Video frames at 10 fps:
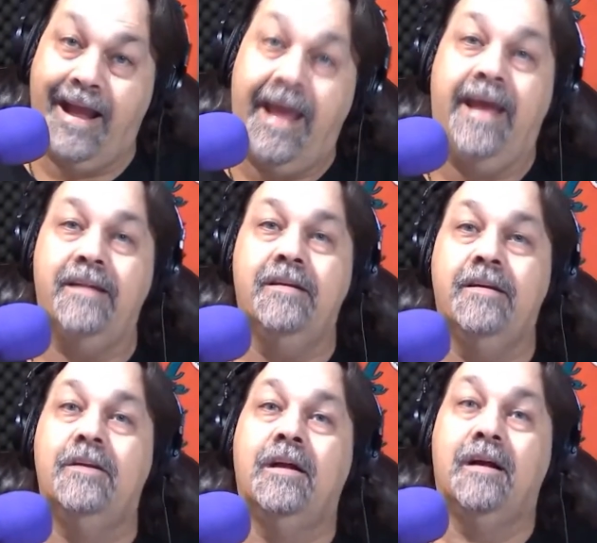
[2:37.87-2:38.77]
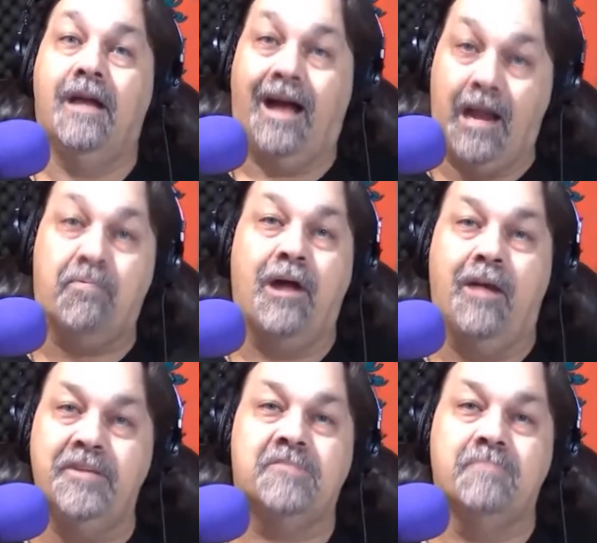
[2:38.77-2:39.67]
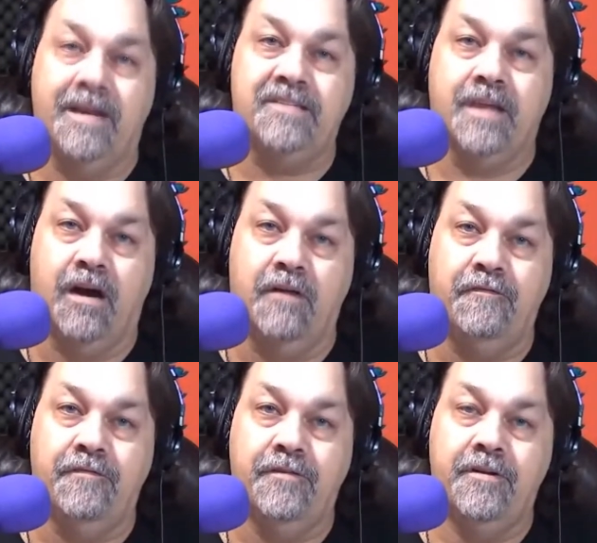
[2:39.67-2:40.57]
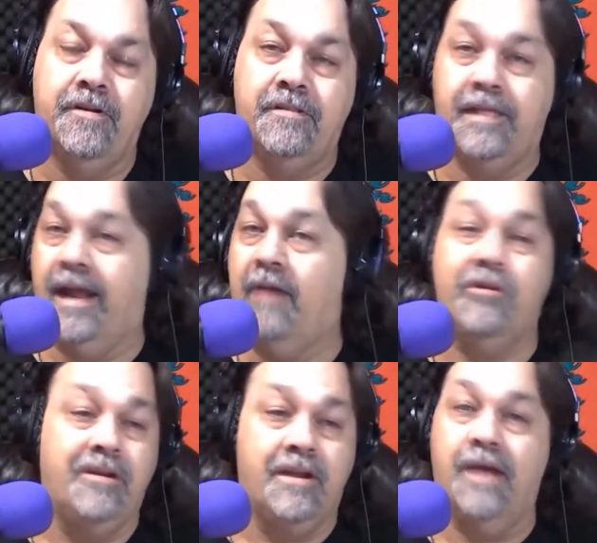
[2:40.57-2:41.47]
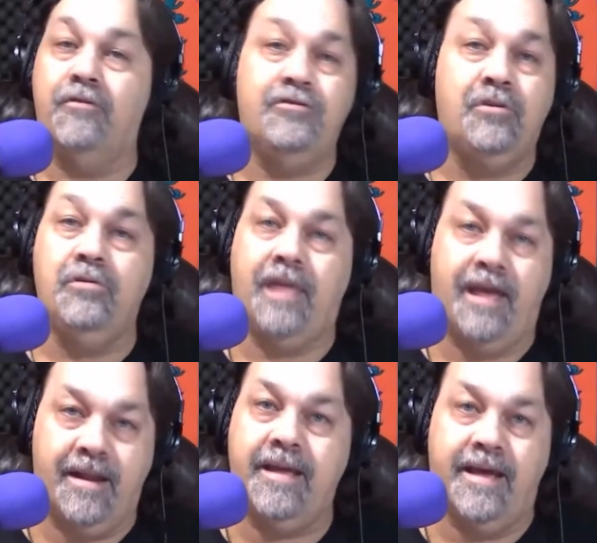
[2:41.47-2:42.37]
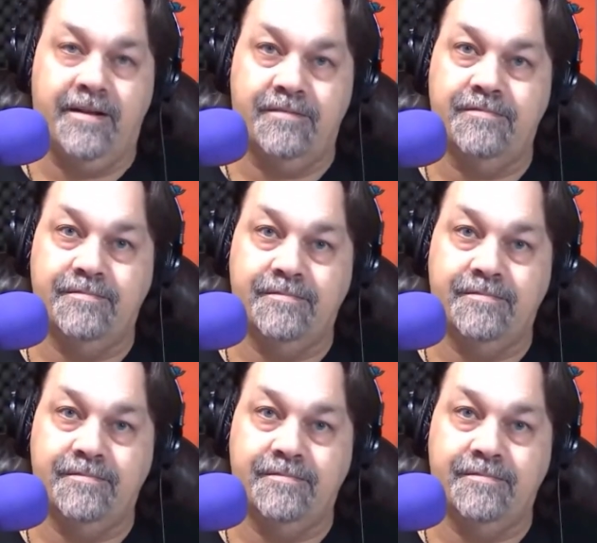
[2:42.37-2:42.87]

And I promised myself that I would never do that again.